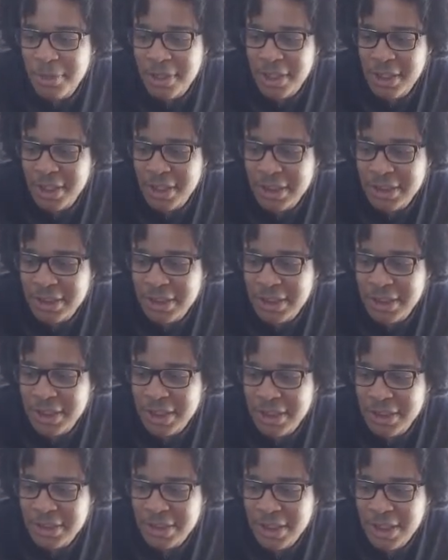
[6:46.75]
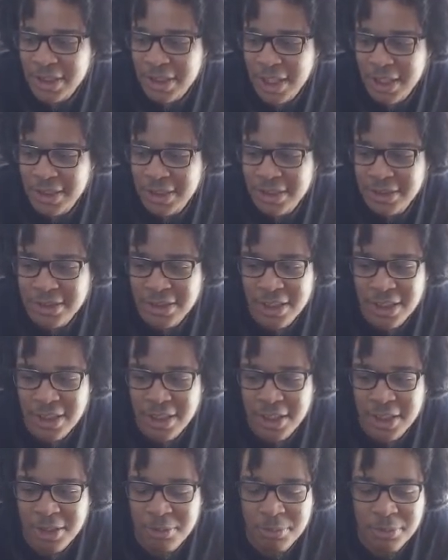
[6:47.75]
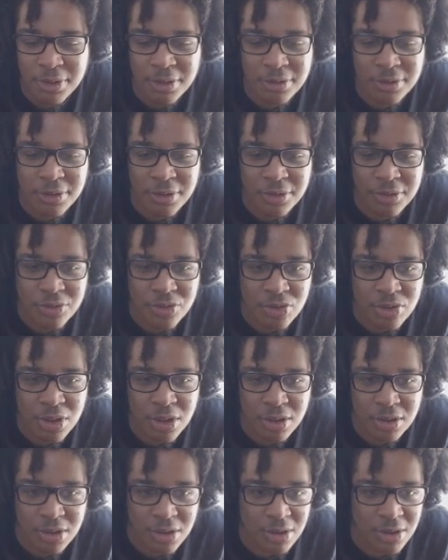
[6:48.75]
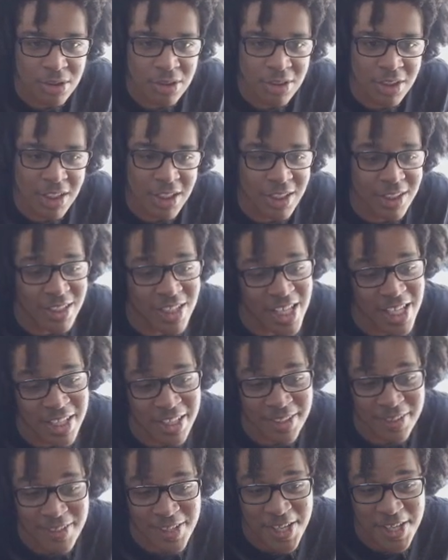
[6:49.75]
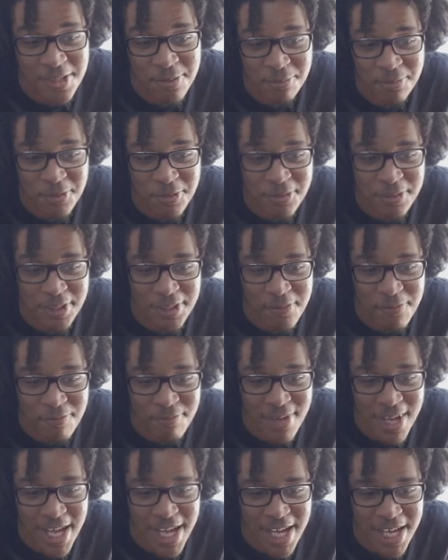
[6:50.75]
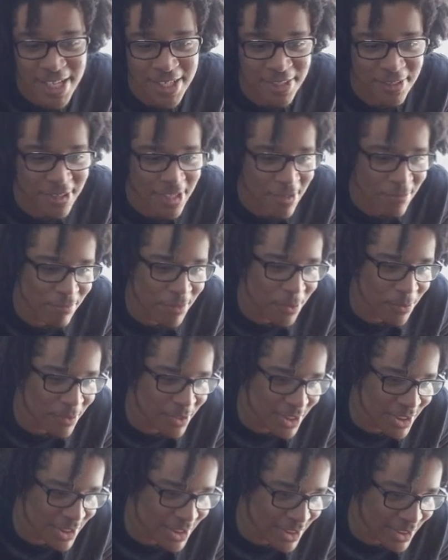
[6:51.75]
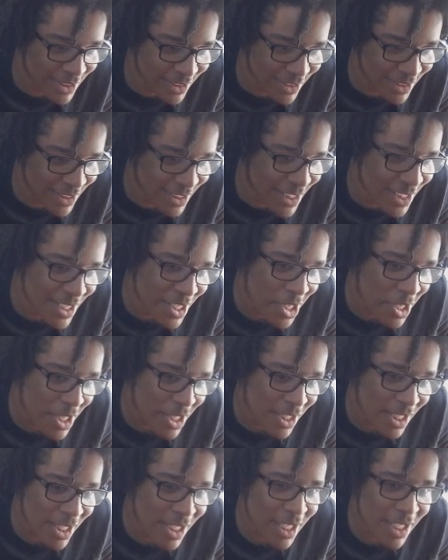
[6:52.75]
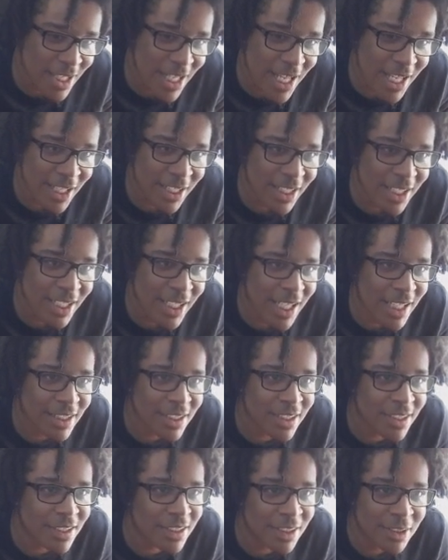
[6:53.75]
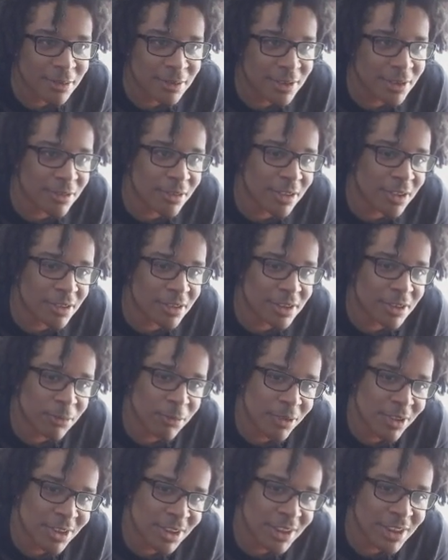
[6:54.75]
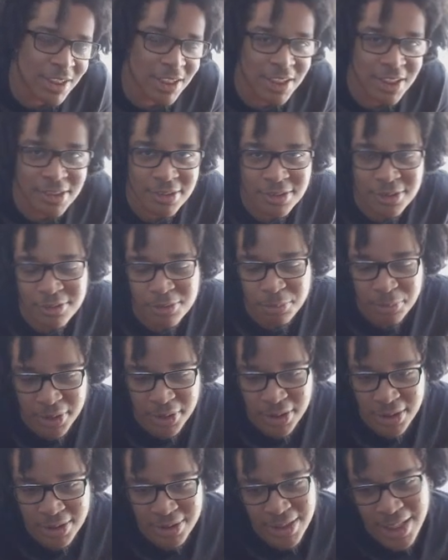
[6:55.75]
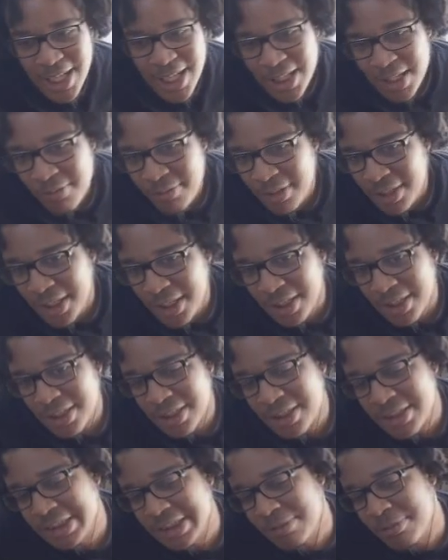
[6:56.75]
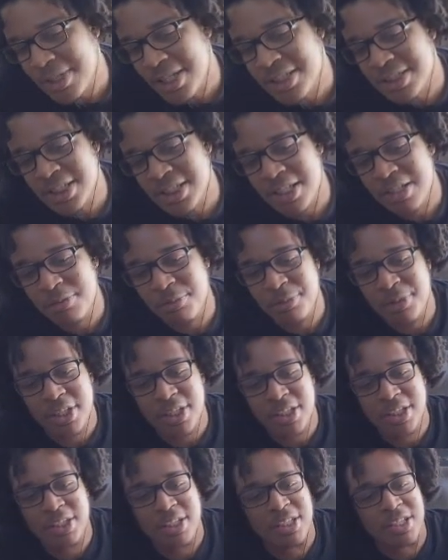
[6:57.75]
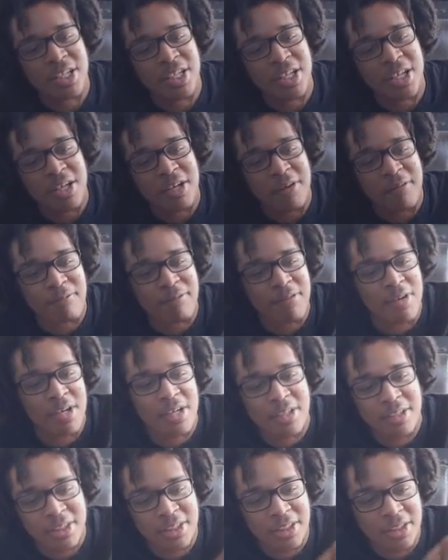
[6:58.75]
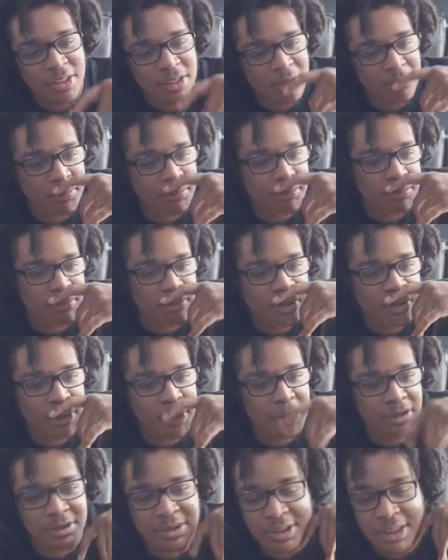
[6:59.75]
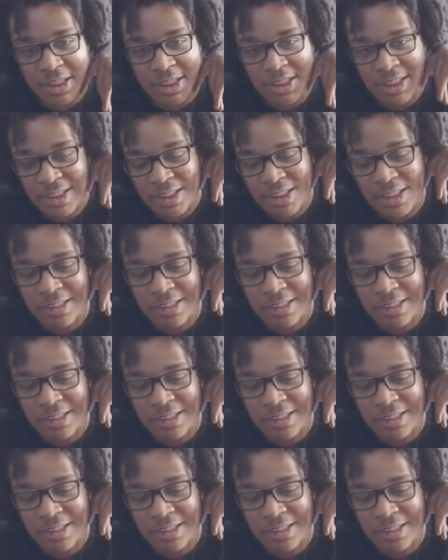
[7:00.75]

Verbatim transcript: Yeah, cause he did. I just saw that hammer on the trailer. Hey, the movie look fire though. I fuck this shit. And Angela, they got another clip too though, so we gotta check that out too, man. So, hey, leave a like, somebody channel, man. Fire a clip, you know what I'm saying?